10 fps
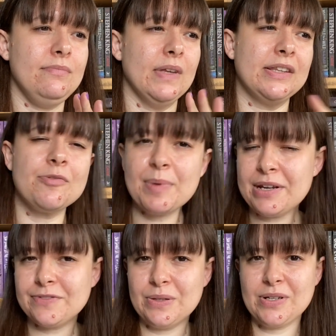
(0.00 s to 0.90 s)
there have been
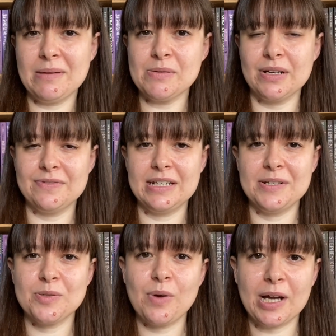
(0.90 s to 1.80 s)
a few times when I've
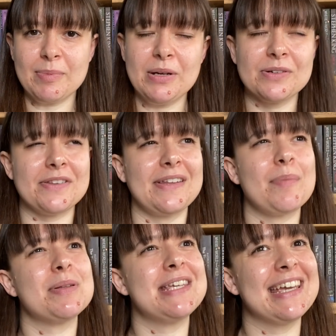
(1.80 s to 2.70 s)
needed to work a bit longer than
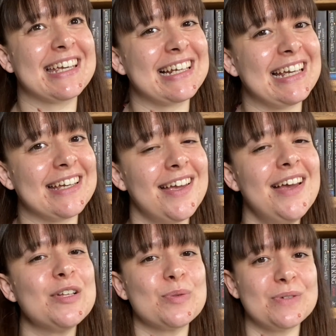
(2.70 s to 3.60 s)
that, particularly
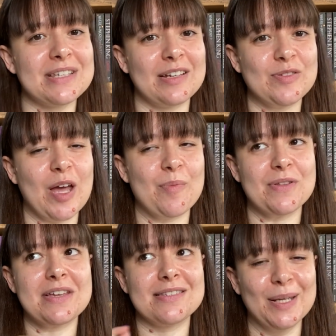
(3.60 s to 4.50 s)
towards the end of term
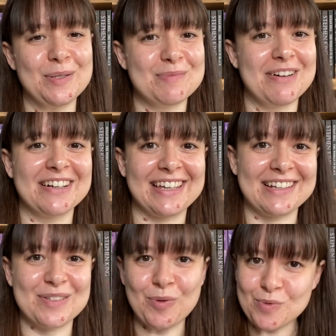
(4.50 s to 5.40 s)
when there's loads of marking,
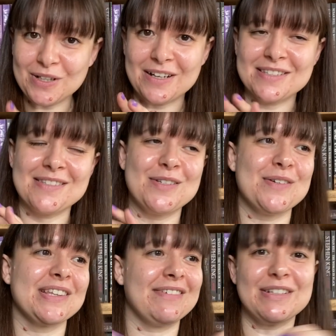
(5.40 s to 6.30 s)
because all the classes are
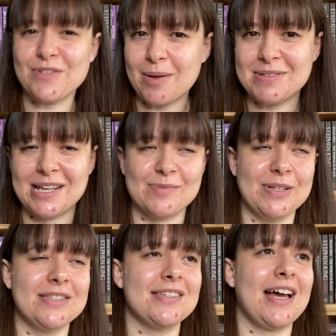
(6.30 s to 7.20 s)
doing their end of term
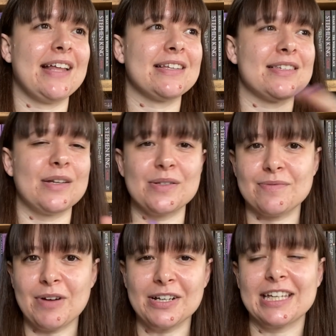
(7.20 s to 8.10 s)
assessments and there's loads of
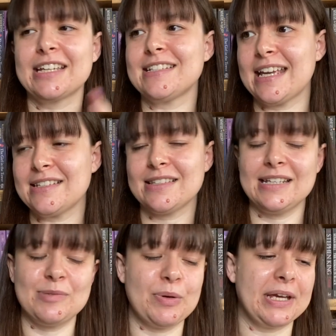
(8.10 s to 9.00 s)
marking and data that
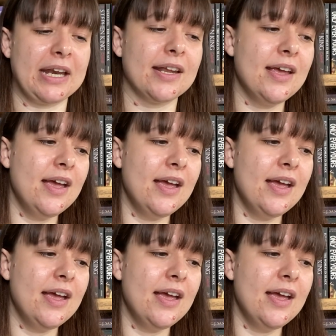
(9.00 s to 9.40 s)
needs putting in.